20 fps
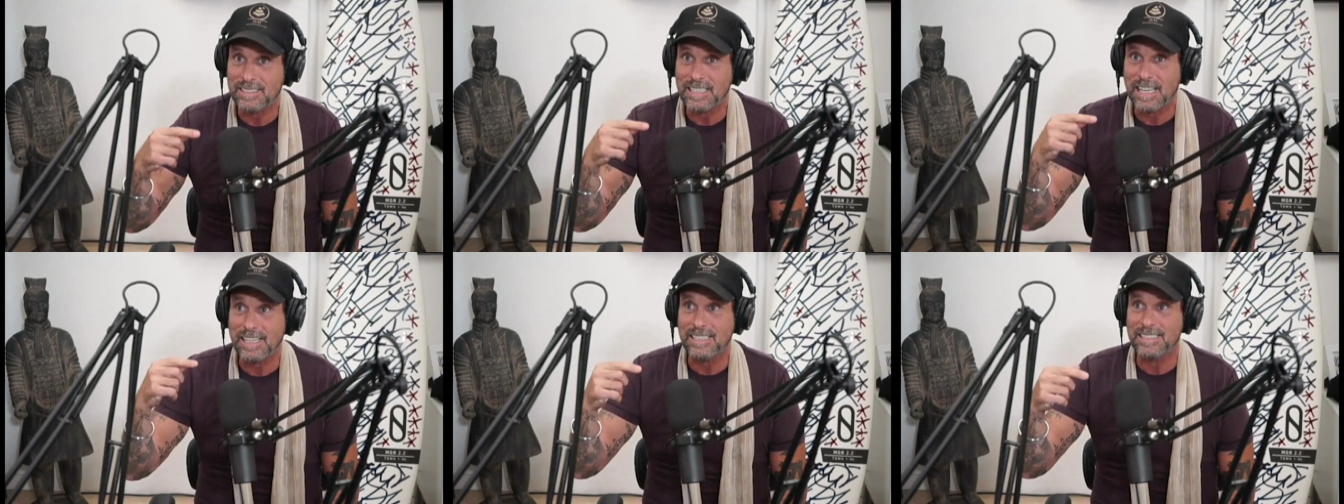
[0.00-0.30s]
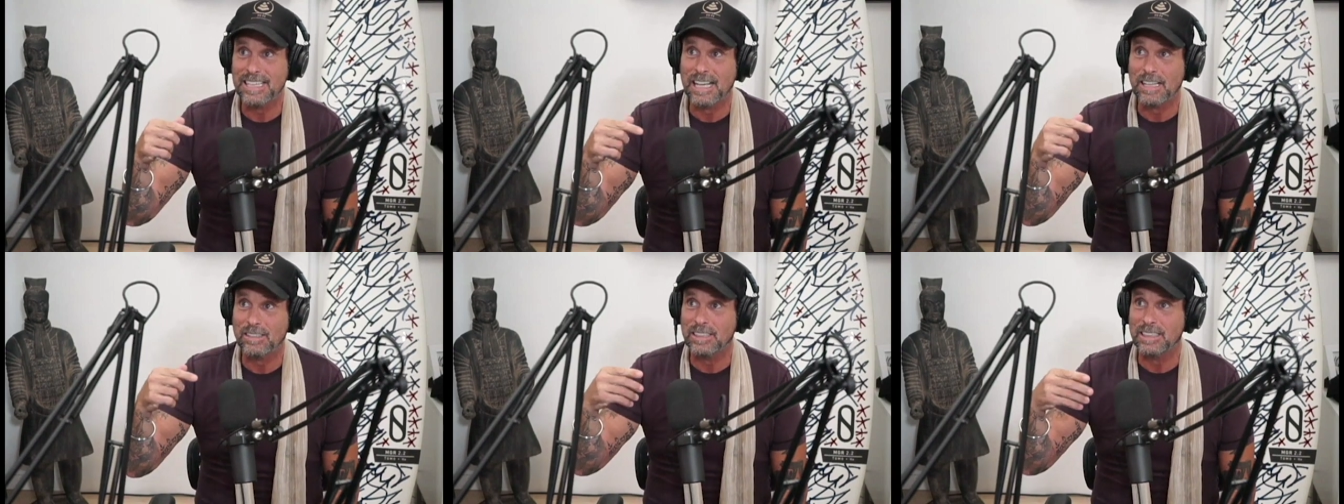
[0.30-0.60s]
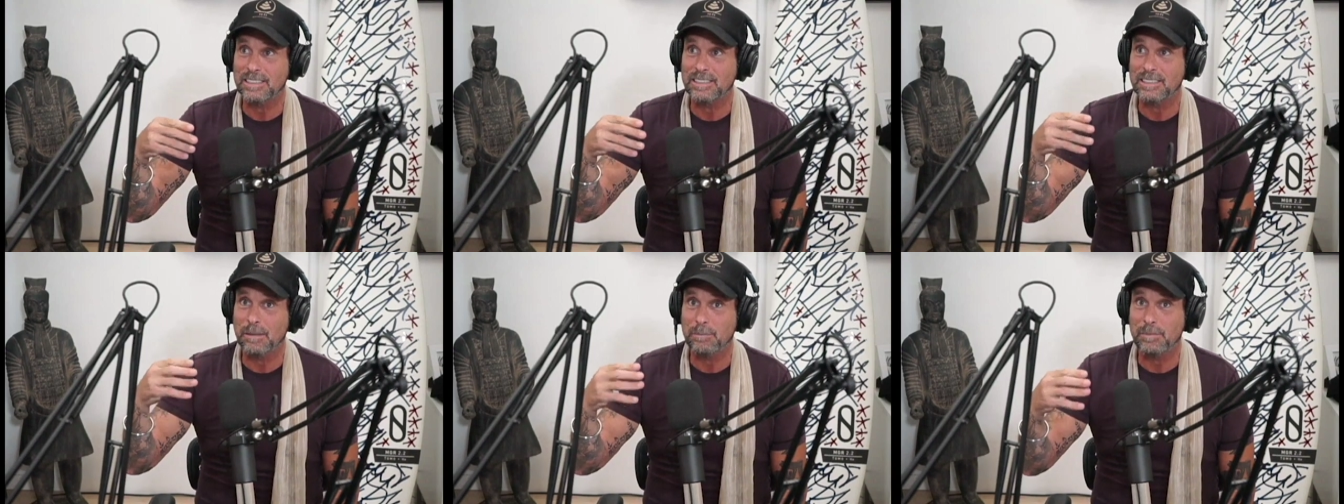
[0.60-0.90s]
like sounds like
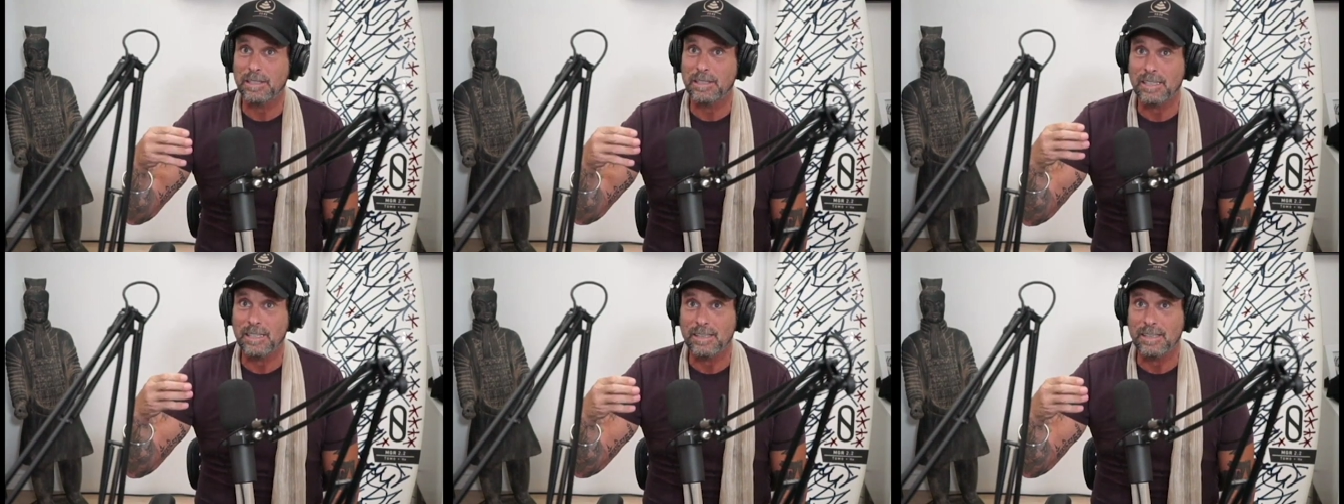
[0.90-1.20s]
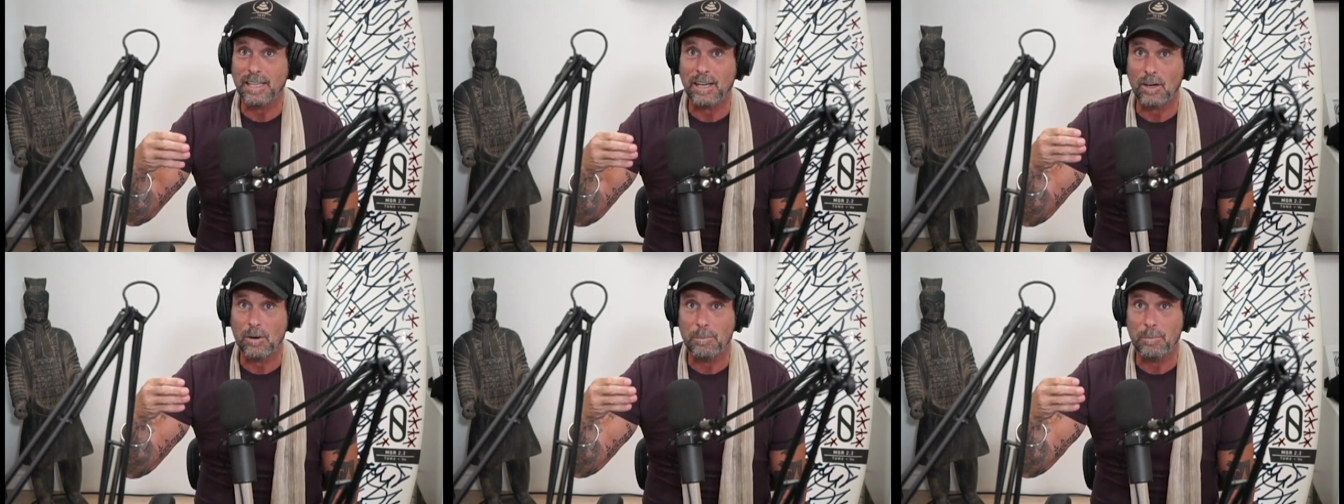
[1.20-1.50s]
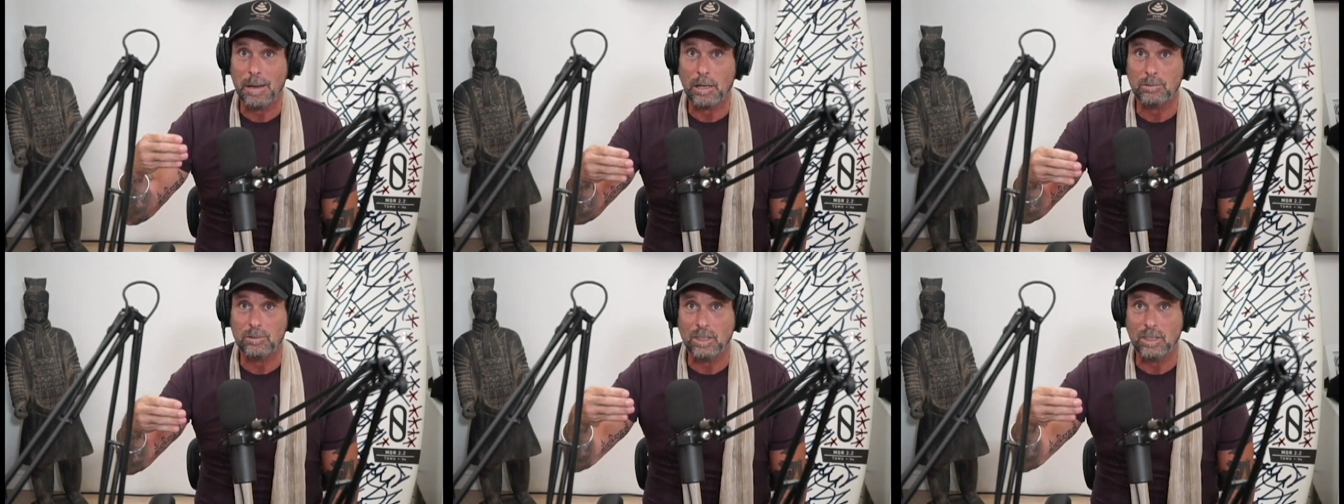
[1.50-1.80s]
something that they're
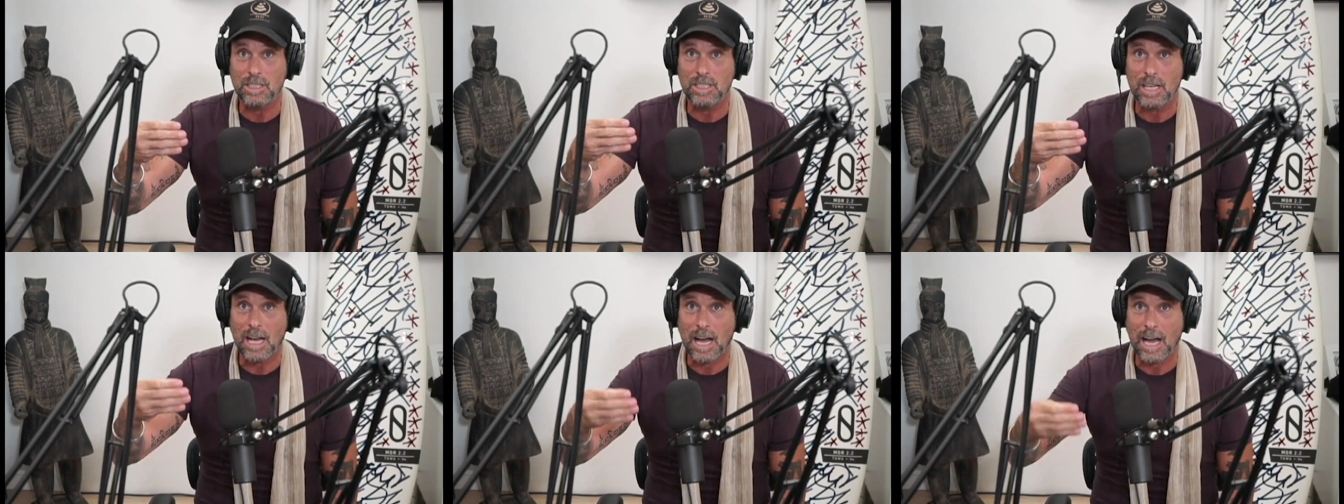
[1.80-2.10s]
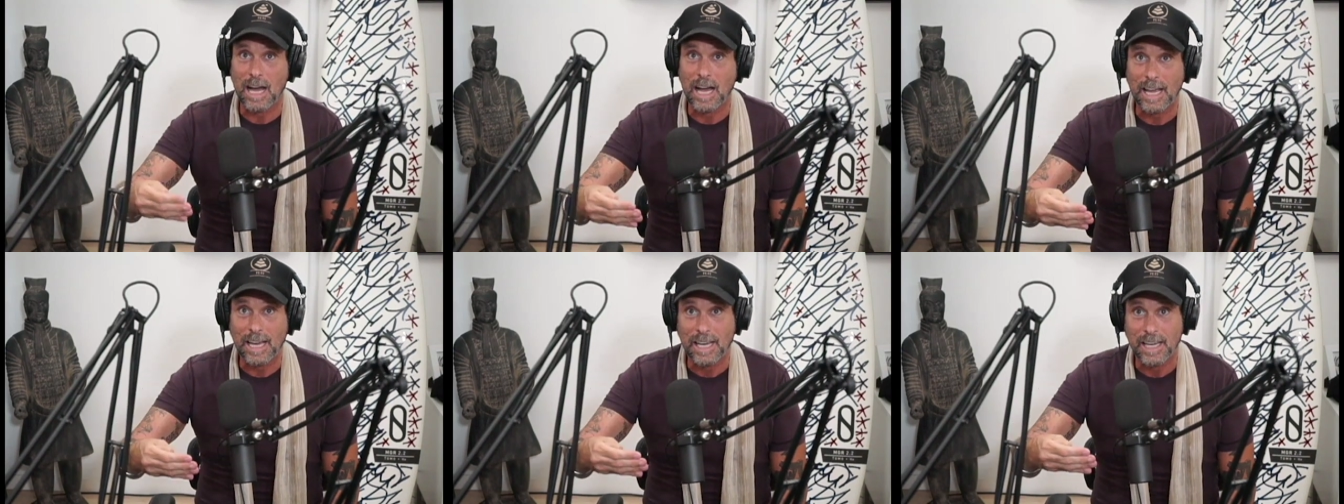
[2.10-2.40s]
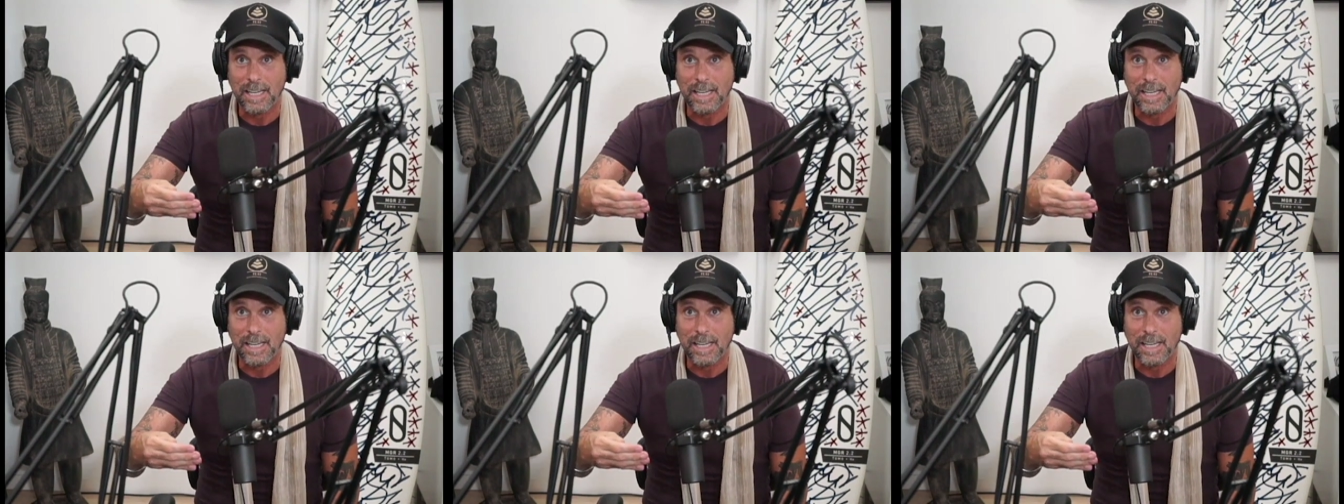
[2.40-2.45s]
about to die.